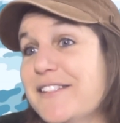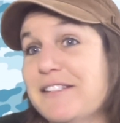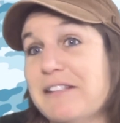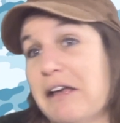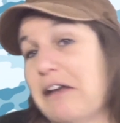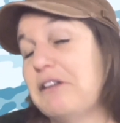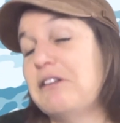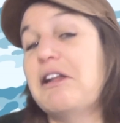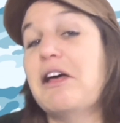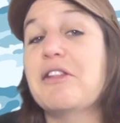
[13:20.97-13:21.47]

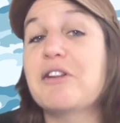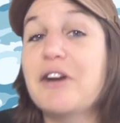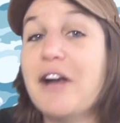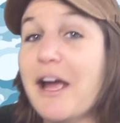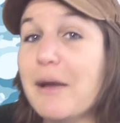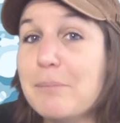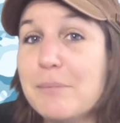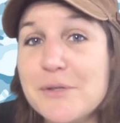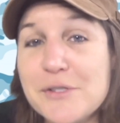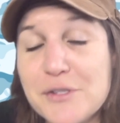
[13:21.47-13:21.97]
another
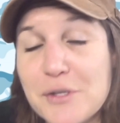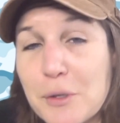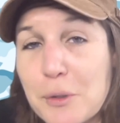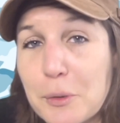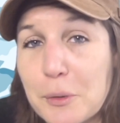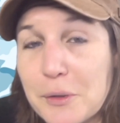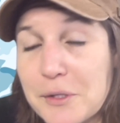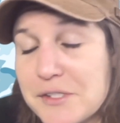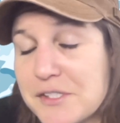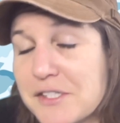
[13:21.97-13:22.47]

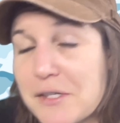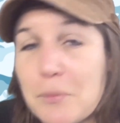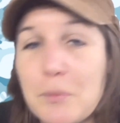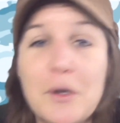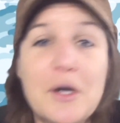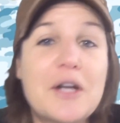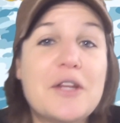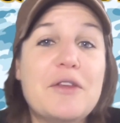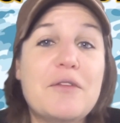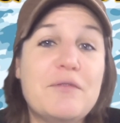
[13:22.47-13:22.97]
episode
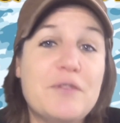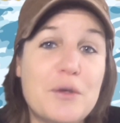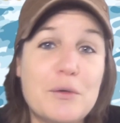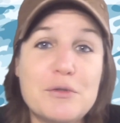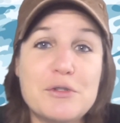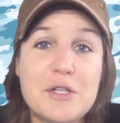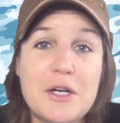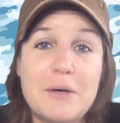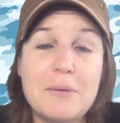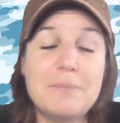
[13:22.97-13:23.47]
somewhere in the
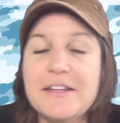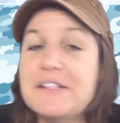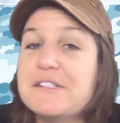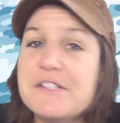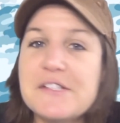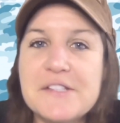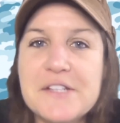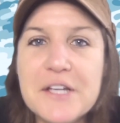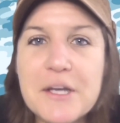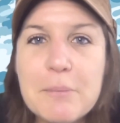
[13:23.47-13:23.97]
future. This
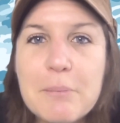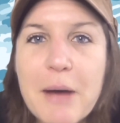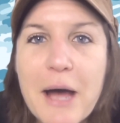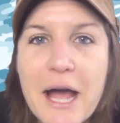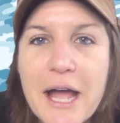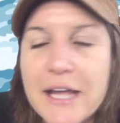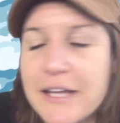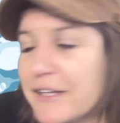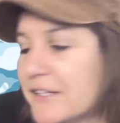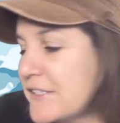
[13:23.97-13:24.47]
isn't
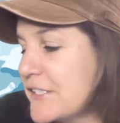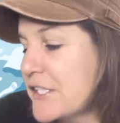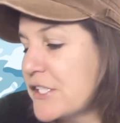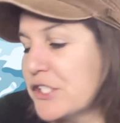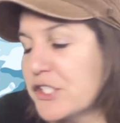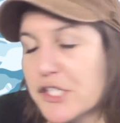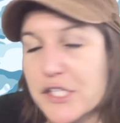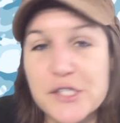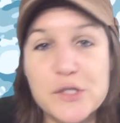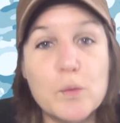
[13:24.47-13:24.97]
goodbye, this
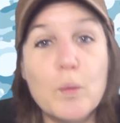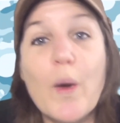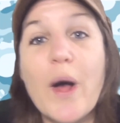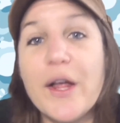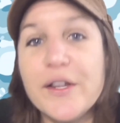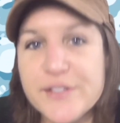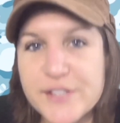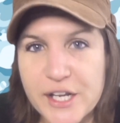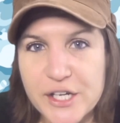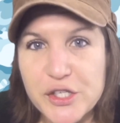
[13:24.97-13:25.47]
is just
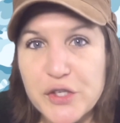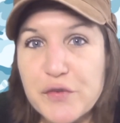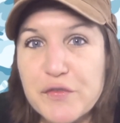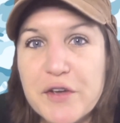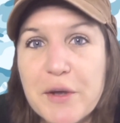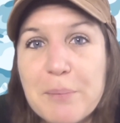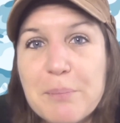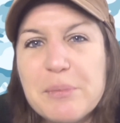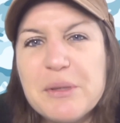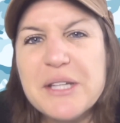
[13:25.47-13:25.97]
well done.
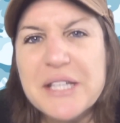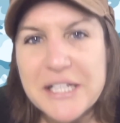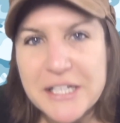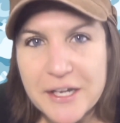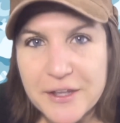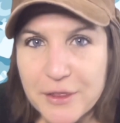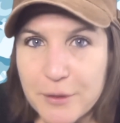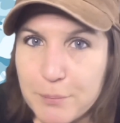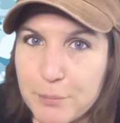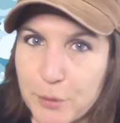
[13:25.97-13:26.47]
You've
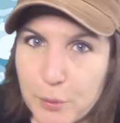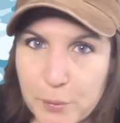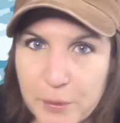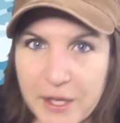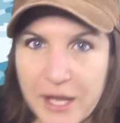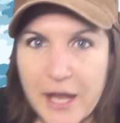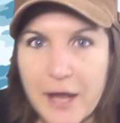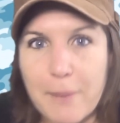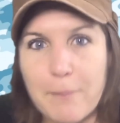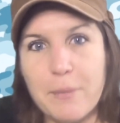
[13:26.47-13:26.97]
completed the boot
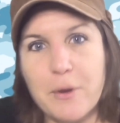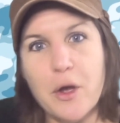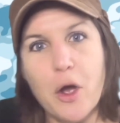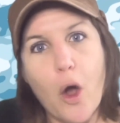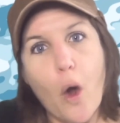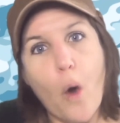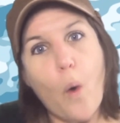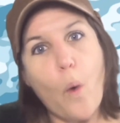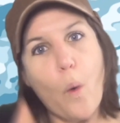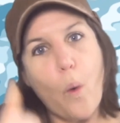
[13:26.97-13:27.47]
camp.
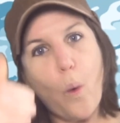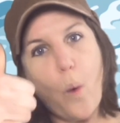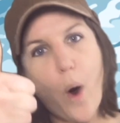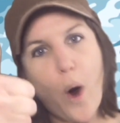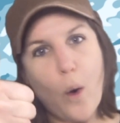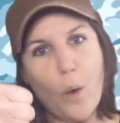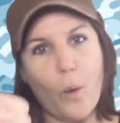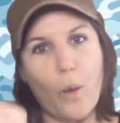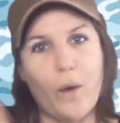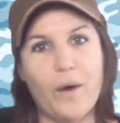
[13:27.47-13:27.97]

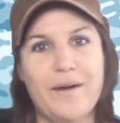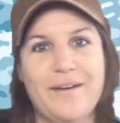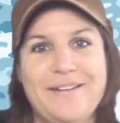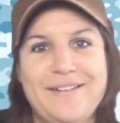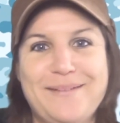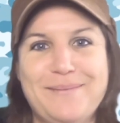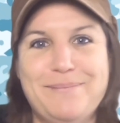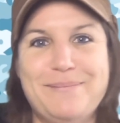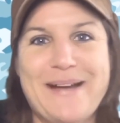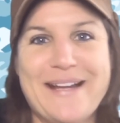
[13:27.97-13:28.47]
Woo! Bye,